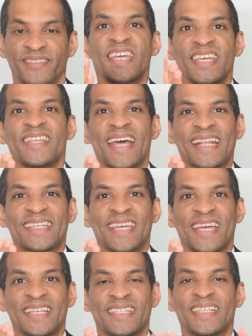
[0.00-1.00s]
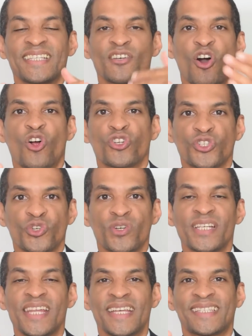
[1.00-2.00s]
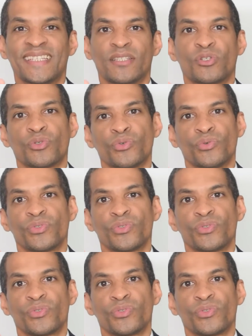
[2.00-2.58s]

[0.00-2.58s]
In that case, this is also related to